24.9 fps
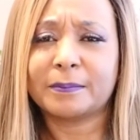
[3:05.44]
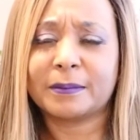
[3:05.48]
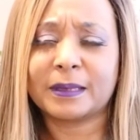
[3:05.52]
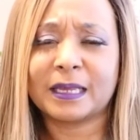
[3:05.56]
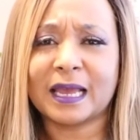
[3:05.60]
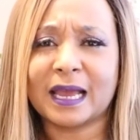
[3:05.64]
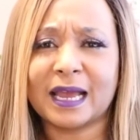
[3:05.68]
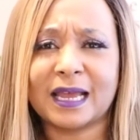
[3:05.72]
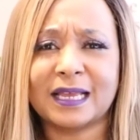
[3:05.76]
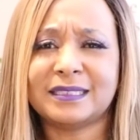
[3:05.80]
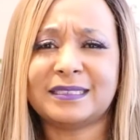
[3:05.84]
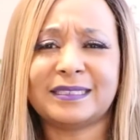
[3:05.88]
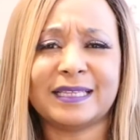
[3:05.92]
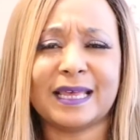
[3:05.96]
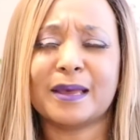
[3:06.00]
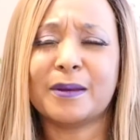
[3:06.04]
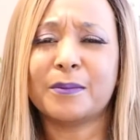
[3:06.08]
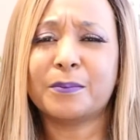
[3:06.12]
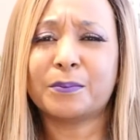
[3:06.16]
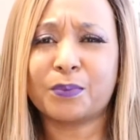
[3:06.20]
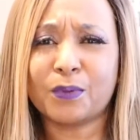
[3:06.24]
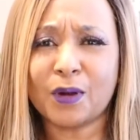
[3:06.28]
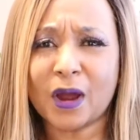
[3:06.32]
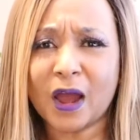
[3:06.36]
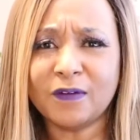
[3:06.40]
guys,
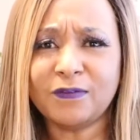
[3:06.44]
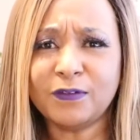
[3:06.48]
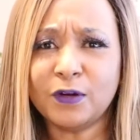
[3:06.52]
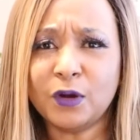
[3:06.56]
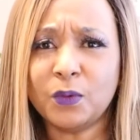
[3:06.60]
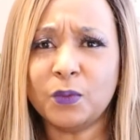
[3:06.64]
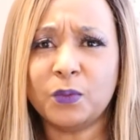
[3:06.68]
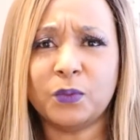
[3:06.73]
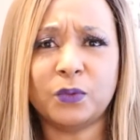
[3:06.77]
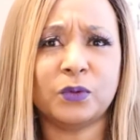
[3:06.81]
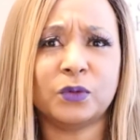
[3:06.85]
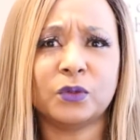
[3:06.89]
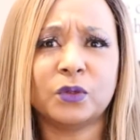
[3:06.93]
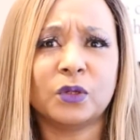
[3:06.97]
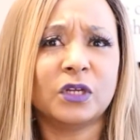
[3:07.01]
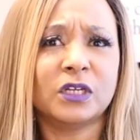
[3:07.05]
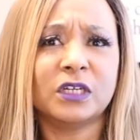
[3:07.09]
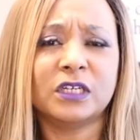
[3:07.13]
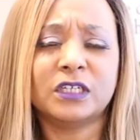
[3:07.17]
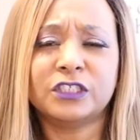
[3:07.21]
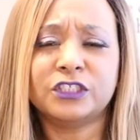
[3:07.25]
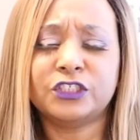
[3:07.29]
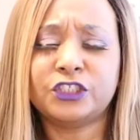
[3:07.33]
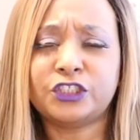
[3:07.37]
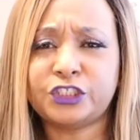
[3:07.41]
that Bravo will
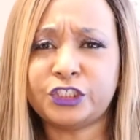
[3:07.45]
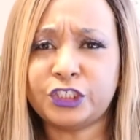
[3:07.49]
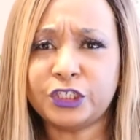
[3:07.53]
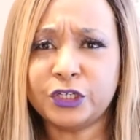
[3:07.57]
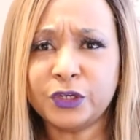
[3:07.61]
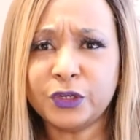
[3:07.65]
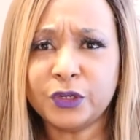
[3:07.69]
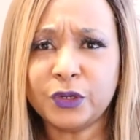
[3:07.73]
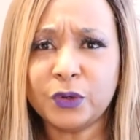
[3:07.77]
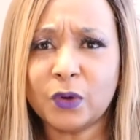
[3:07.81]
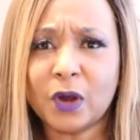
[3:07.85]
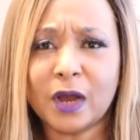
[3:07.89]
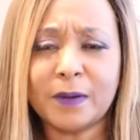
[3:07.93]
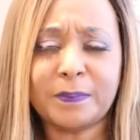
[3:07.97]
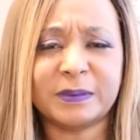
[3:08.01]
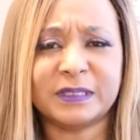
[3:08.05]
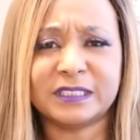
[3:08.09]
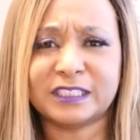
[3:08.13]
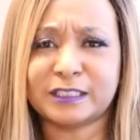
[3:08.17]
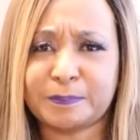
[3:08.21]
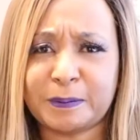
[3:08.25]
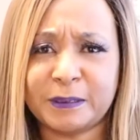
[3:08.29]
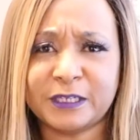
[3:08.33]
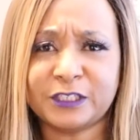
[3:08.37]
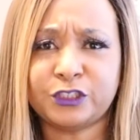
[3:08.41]
chew you up and
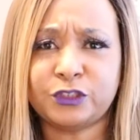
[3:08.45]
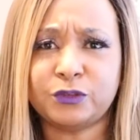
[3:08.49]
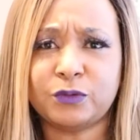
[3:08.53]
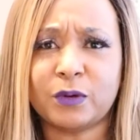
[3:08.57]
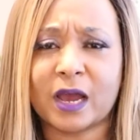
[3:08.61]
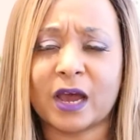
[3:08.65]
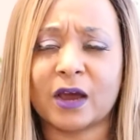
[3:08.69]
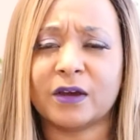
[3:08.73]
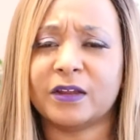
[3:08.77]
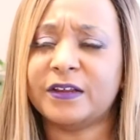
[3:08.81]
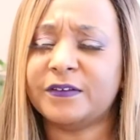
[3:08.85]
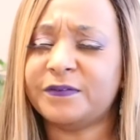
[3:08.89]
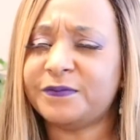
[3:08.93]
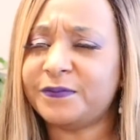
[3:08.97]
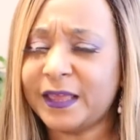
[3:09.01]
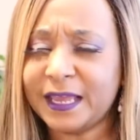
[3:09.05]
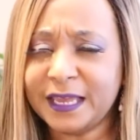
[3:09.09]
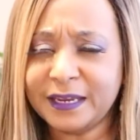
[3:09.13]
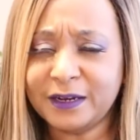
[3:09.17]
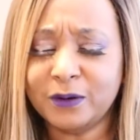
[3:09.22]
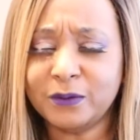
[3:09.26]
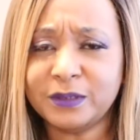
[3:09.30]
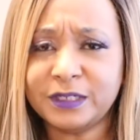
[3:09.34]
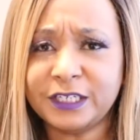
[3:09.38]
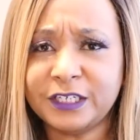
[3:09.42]
spit you out. If they
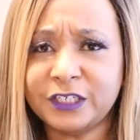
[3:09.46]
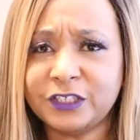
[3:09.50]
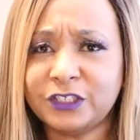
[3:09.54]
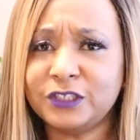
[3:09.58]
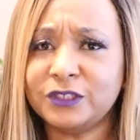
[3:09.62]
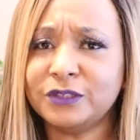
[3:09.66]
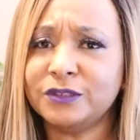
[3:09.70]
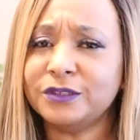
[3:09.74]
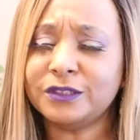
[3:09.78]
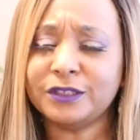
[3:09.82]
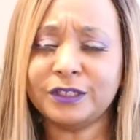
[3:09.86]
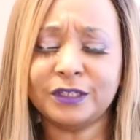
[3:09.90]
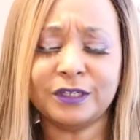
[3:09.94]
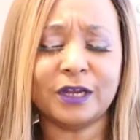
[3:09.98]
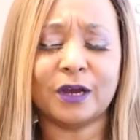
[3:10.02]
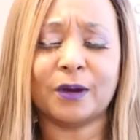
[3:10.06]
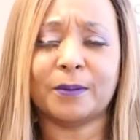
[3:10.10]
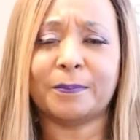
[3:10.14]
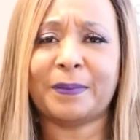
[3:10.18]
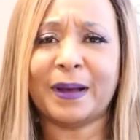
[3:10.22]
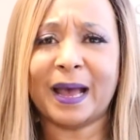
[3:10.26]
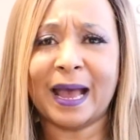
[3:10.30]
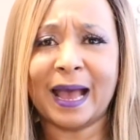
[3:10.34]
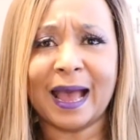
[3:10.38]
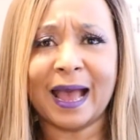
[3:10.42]
don't need you, you
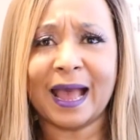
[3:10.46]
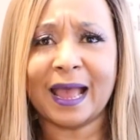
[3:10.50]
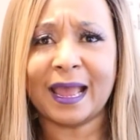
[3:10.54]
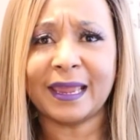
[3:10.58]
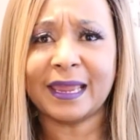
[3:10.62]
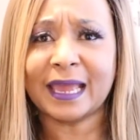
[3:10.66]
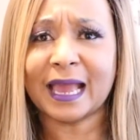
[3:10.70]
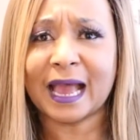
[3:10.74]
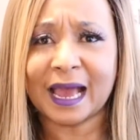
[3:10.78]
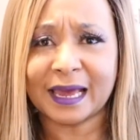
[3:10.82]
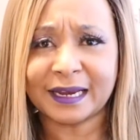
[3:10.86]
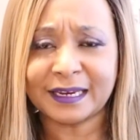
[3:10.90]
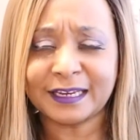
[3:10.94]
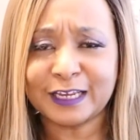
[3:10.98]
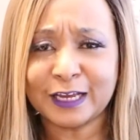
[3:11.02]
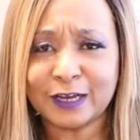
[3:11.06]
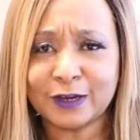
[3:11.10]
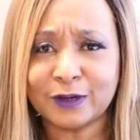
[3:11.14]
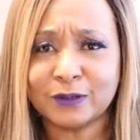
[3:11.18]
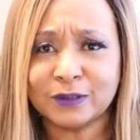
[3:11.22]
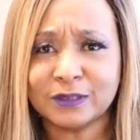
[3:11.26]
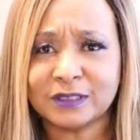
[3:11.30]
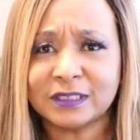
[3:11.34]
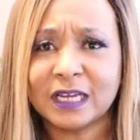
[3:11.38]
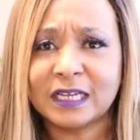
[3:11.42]
know, bye,
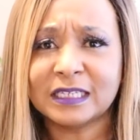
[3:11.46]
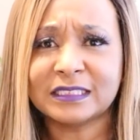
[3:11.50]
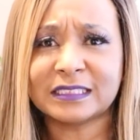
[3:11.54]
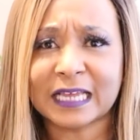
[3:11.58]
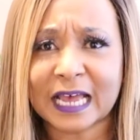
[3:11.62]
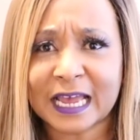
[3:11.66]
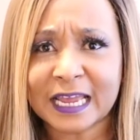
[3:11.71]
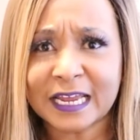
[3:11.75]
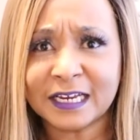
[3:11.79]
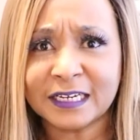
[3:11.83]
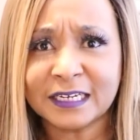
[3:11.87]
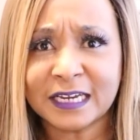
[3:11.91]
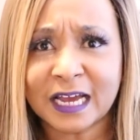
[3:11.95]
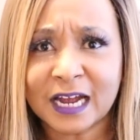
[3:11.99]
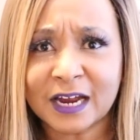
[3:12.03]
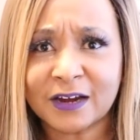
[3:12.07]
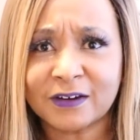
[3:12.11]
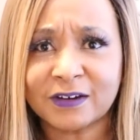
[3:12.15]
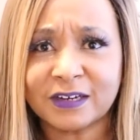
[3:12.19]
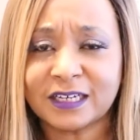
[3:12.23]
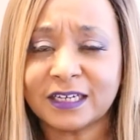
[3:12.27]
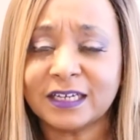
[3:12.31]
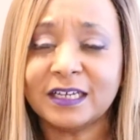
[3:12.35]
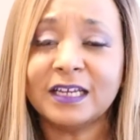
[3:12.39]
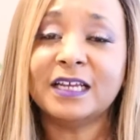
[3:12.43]
adios,
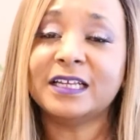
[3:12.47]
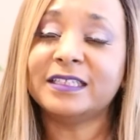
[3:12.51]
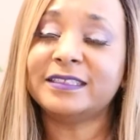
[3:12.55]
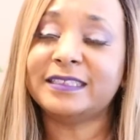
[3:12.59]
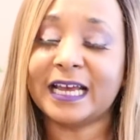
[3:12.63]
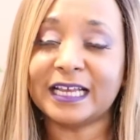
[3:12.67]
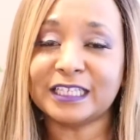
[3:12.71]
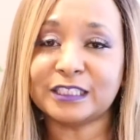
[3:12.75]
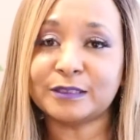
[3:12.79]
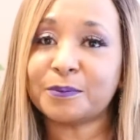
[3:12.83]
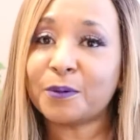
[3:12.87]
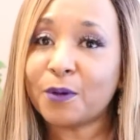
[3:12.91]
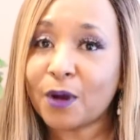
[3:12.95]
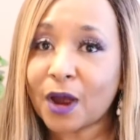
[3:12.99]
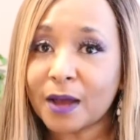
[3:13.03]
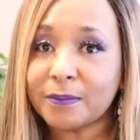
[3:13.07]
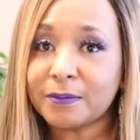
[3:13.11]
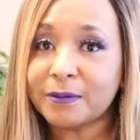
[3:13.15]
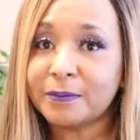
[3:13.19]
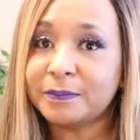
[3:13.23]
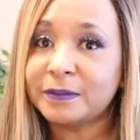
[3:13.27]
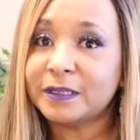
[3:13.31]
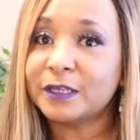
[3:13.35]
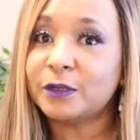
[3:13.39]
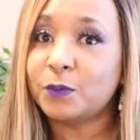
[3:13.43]
sayonara. That's
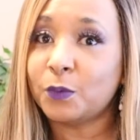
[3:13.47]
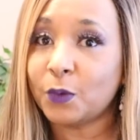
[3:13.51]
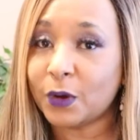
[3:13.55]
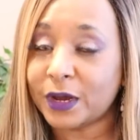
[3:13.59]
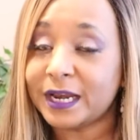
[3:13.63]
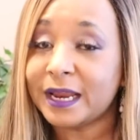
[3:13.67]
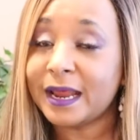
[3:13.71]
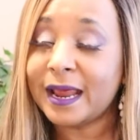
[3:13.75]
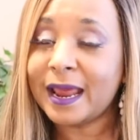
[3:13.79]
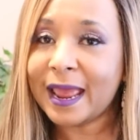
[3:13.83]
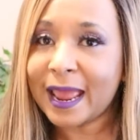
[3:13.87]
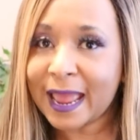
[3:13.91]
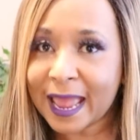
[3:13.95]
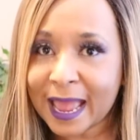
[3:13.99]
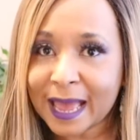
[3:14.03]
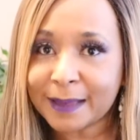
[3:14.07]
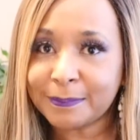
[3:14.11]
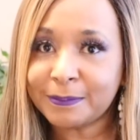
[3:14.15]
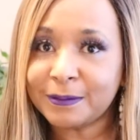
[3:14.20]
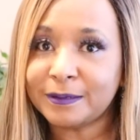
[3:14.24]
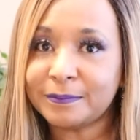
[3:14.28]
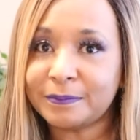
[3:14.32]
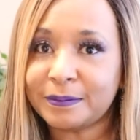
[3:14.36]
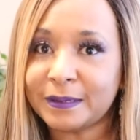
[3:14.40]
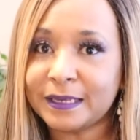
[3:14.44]
probably what
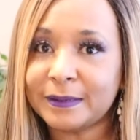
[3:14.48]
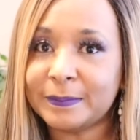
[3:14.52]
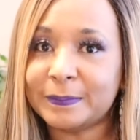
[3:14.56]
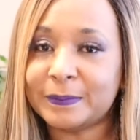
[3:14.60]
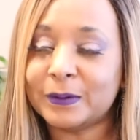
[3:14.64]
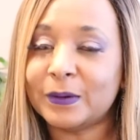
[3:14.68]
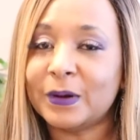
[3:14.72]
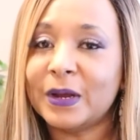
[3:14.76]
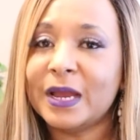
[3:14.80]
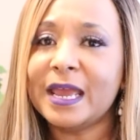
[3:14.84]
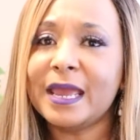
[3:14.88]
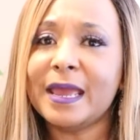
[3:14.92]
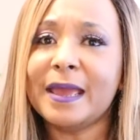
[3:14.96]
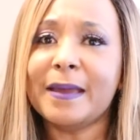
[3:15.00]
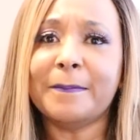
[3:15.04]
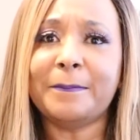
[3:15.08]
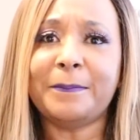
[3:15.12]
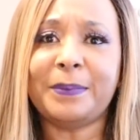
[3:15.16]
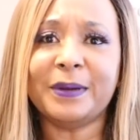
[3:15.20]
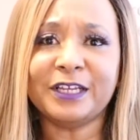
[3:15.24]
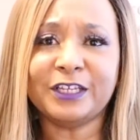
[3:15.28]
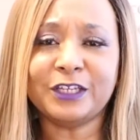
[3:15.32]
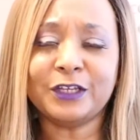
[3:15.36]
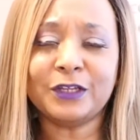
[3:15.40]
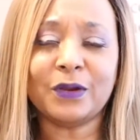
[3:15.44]
happened, people.
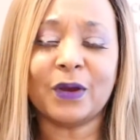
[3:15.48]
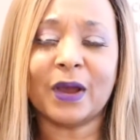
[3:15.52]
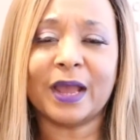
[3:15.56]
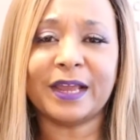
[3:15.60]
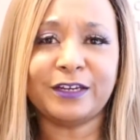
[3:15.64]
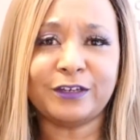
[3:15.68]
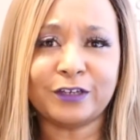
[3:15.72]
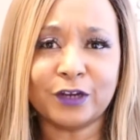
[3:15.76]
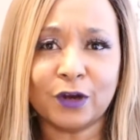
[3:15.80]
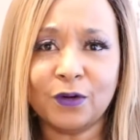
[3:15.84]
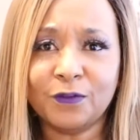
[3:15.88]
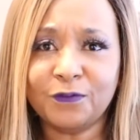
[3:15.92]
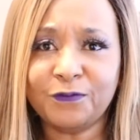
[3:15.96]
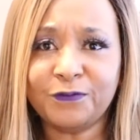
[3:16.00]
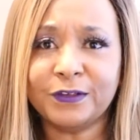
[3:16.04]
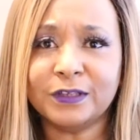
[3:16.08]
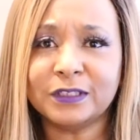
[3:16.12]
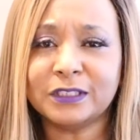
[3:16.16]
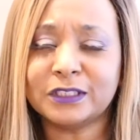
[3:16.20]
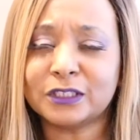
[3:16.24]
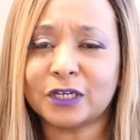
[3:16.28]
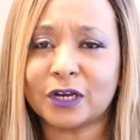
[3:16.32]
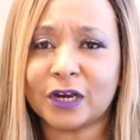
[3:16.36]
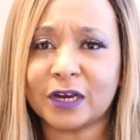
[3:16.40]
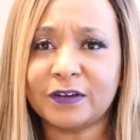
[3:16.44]
But, you know, I don't feel
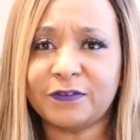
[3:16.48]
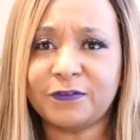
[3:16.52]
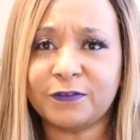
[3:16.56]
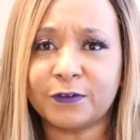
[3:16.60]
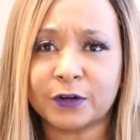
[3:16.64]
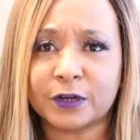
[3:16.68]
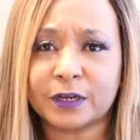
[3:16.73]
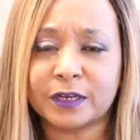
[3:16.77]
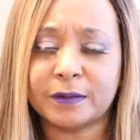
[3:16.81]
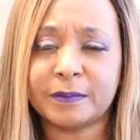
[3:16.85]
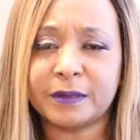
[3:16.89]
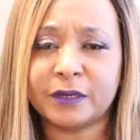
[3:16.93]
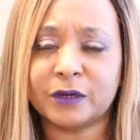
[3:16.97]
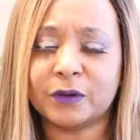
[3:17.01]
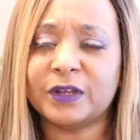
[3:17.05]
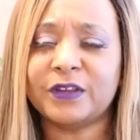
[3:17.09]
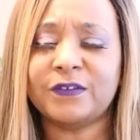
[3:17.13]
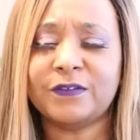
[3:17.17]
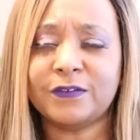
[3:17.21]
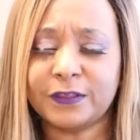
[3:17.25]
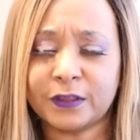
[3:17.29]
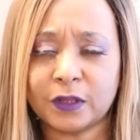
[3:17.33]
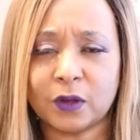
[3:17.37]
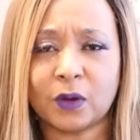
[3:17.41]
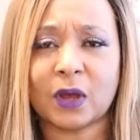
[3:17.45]
sorry for Camille,
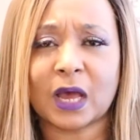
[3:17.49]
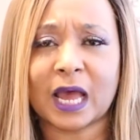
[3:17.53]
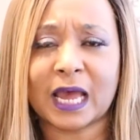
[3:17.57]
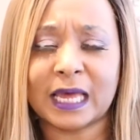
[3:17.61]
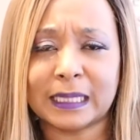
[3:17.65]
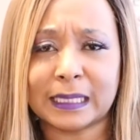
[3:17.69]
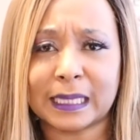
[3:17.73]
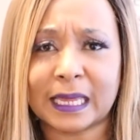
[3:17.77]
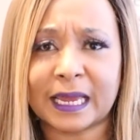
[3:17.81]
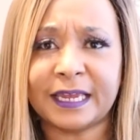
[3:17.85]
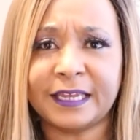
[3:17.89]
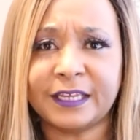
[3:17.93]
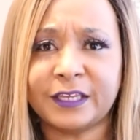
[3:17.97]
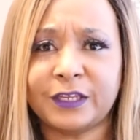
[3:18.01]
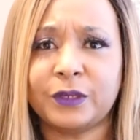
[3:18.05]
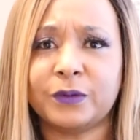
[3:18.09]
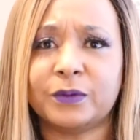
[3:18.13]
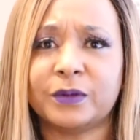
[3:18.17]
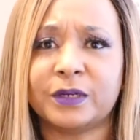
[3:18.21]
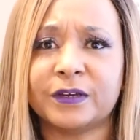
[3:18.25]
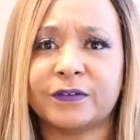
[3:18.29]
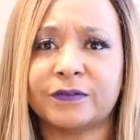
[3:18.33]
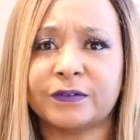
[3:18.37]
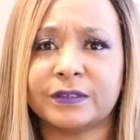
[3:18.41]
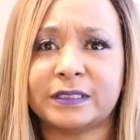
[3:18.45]
even though I like you
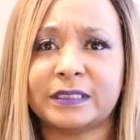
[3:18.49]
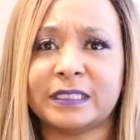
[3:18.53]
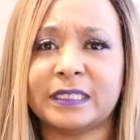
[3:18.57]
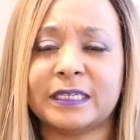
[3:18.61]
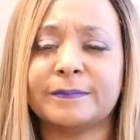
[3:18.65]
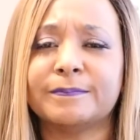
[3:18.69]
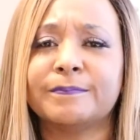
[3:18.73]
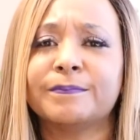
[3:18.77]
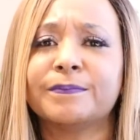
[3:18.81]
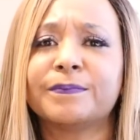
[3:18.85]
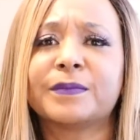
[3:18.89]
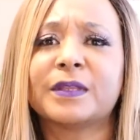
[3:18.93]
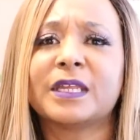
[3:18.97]
and everything.